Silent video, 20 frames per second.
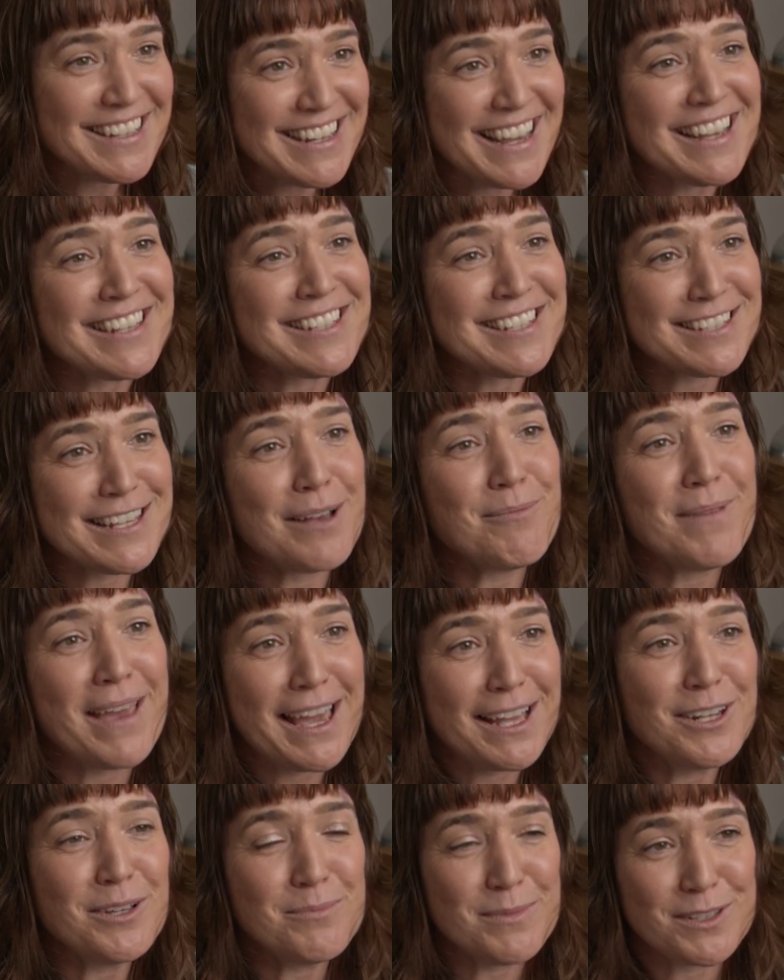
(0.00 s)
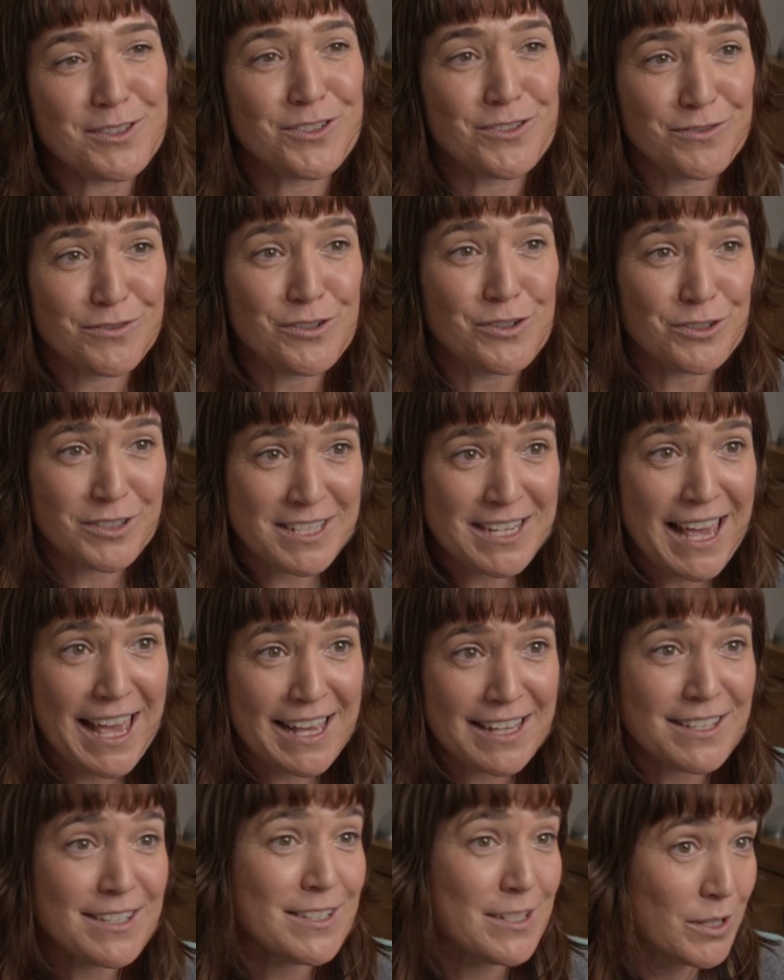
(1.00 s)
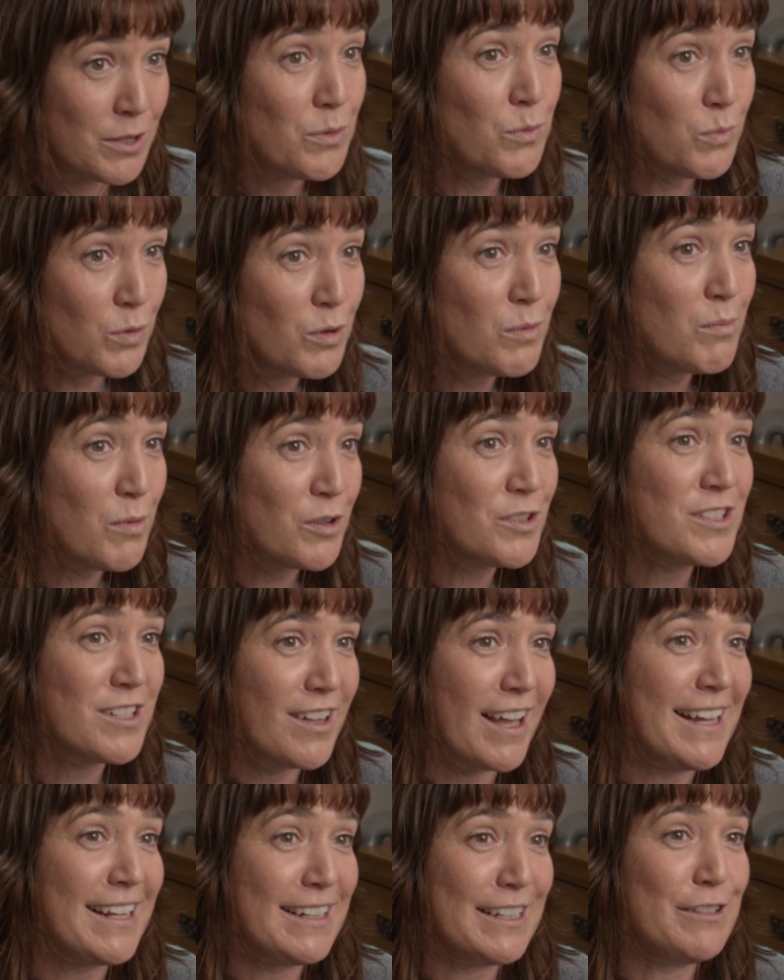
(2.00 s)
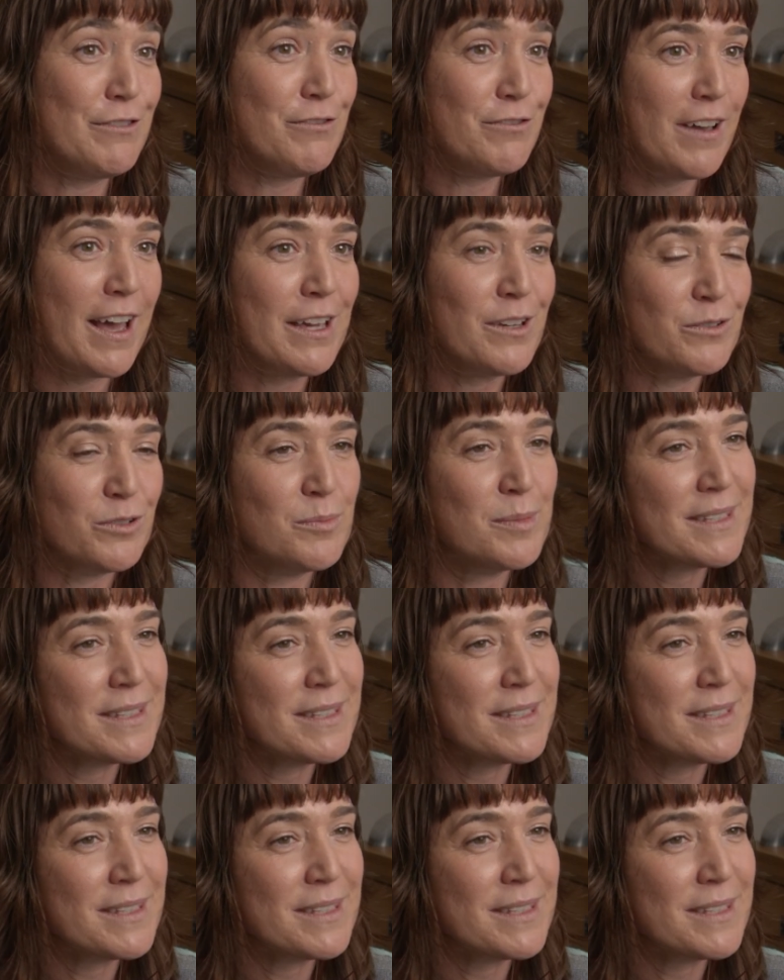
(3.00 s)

yes, some elements of your test will most likely fail,